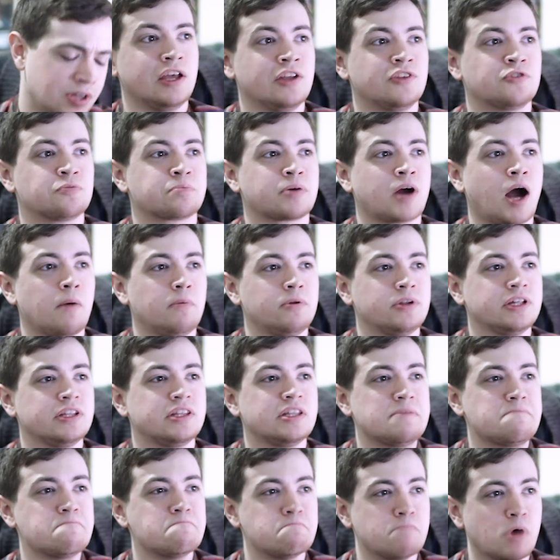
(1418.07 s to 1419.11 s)
It's probably
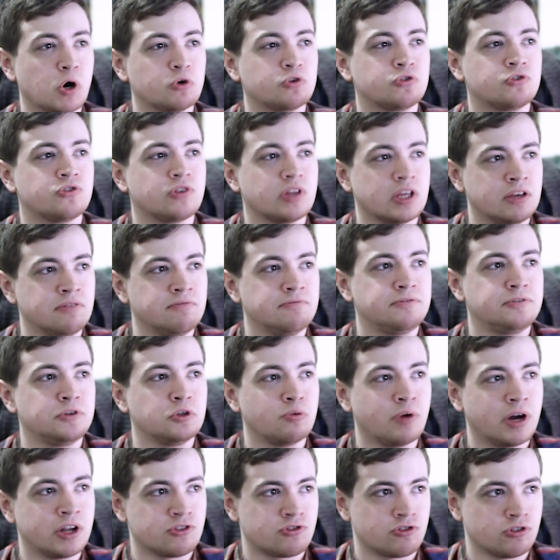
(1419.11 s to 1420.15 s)
the most
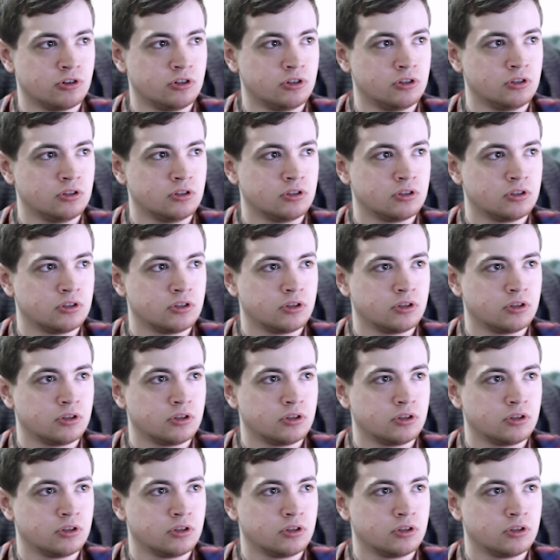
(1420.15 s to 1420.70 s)
influential